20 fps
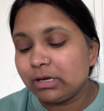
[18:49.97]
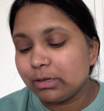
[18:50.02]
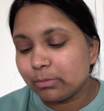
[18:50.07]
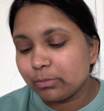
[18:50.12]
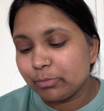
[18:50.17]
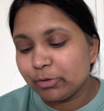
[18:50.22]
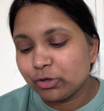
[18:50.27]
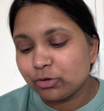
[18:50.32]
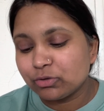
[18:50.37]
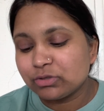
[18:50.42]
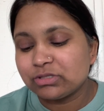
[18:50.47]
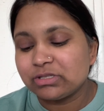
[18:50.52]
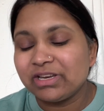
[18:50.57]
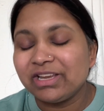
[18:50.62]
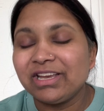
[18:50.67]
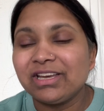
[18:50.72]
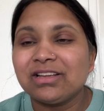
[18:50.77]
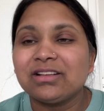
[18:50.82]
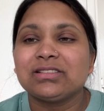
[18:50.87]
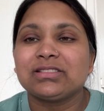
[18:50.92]
because
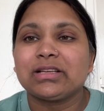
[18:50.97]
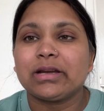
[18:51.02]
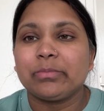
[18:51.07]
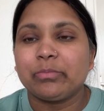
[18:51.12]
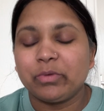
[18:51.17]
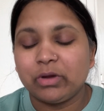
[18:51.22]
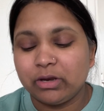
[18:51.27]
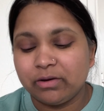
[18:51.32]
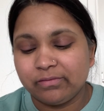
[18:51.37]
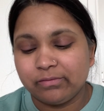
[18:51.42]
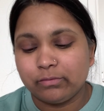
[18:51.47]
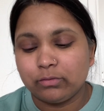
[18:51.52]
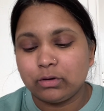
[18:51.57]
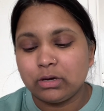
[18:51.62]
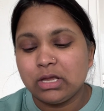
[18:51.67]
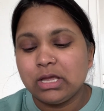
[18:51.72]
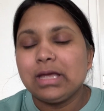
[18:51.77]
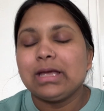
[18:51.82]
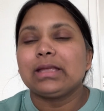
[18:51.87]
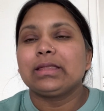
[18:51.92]
needles are painful.
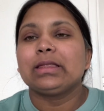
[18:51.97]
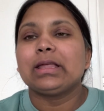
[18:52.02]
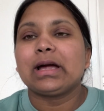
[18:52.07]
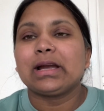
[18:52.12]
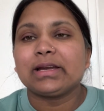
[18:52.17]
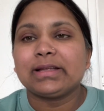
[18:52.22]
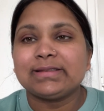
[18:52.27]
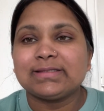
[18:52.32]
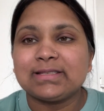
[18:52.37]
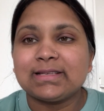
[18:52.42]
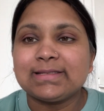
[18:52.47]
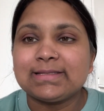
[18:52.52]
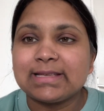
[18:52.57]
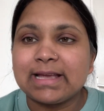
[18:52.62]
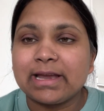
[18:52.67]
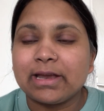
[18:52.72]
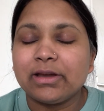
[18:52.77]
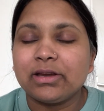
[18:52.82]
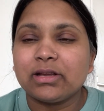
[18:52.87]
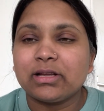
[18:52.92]
That is the
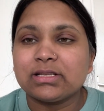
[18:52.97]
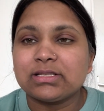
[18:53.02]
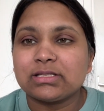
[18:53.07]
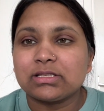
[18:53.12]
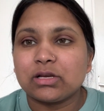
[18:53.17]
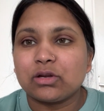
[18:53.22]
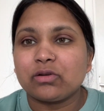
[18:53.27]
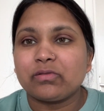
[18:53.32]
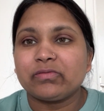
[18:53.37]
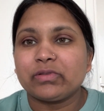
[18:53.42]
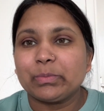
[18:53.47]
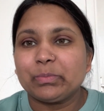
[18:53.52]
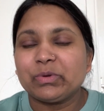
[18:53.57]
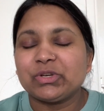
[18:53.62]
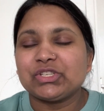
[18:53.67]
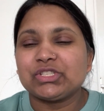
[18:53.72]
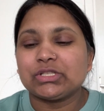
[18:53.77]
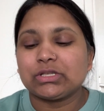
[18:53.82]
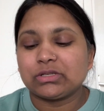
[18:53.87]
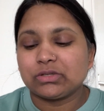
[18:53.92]
second concern of the
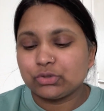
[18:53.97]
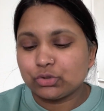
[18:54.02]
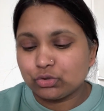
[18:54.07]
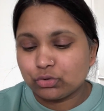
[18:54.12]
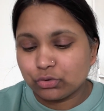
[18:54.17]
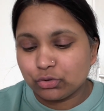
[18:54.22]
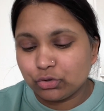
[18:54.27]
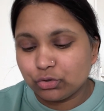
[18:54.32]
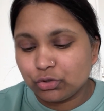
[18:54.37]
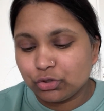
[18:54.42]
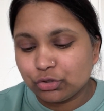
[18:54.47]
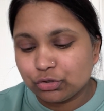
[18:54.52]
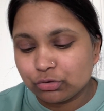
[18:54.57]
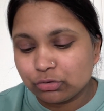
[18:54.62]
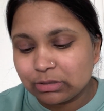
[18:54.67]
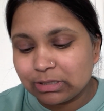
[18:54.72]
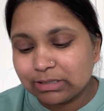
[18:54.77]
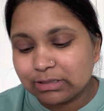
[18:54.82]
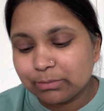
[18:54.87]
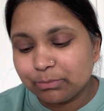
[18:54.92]
patient. So you need to
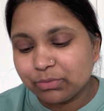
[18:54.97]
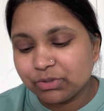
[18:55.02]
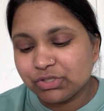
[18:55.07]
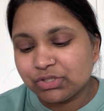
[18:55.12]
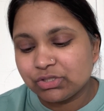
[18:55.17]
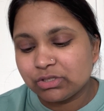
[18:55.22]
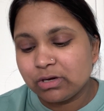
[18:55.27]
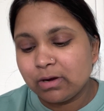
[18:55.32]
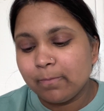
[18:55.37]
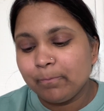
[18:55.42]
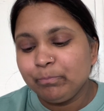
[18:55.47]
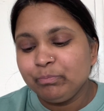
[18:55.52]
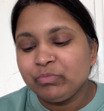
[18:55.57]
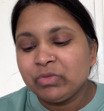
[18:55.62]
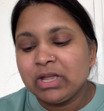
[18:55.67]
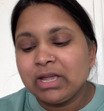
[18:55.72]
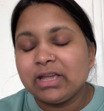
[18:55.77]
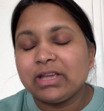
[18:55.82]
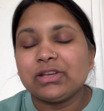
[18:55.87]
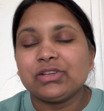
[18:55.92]
tell the patient,
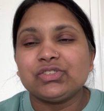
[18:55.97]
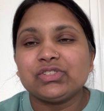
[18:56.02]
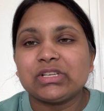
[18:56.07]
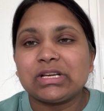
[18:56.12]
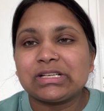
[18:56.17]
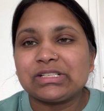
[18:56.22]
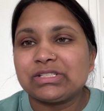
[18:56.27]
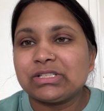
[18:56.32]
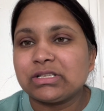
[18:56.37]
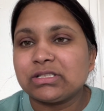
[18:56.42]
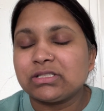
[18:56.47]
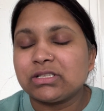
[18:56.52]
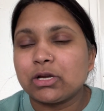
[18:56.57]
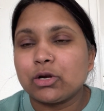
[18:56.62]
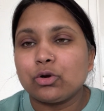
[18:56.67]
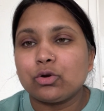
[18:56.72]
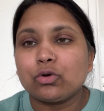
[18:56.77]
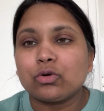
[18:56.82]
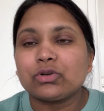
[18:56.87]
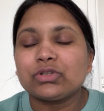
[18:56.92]
injections are
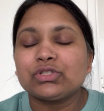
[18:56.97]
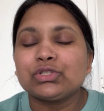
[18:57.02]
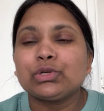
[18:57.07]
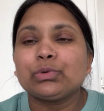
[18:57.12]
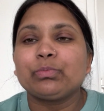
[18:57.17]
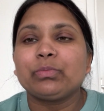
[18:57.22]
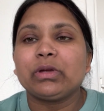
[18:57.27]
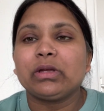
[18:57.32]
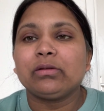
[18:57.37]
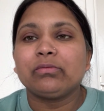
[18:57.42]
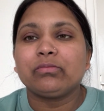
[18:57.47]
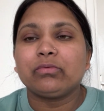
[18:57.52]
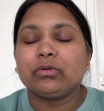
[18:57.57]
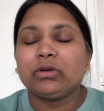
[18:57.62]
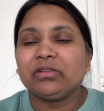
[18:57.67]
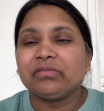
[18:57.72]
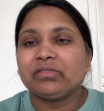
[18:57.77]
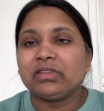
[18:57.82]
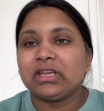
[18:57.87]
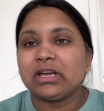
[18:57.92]
not so painful
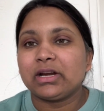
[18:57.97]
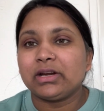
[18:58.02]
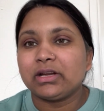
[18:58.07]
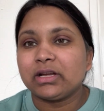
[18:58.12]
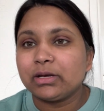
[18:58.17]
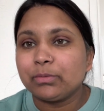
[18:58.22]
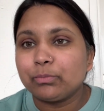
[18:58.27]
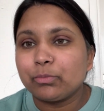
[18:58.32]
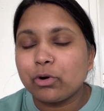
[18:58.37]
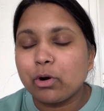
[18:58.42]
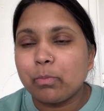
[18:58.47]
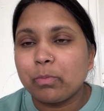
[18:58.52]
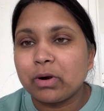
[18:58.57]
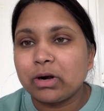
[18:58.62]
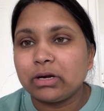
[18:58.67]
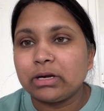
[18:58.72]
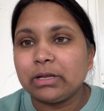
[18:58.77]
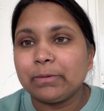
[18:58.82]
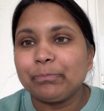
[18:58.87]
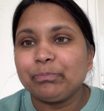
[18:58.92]
if they are done
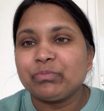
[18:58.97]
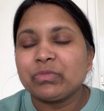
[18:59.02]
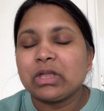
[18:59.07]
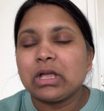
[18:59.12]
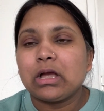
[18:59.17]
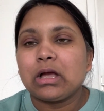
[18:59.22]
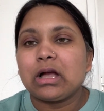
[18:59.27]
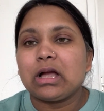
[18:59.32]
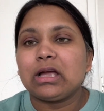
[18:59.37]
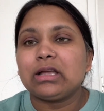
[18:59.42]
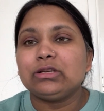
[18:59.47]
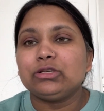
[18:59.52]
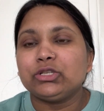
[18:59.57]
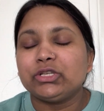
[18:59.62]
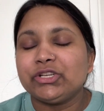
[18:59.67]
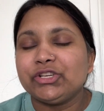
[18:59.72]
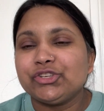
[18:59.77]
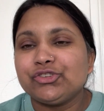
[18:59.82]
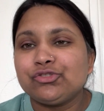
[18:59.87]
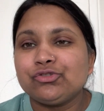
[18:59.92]
properly. I'll
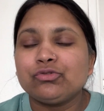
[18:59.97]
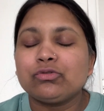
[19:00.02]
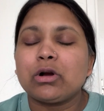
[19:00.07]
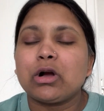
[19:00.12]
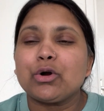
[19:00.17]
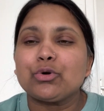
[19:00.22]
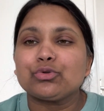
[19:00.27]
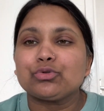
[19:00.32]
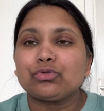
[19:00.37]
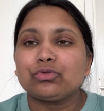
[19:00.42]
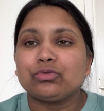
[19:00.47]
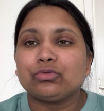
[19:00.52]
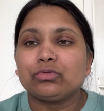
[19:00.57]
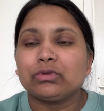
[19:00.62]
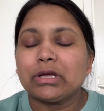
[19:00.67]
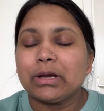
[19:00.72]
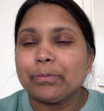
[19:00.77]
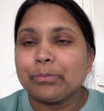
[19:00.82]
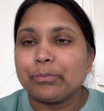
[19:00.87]
teach you how to do them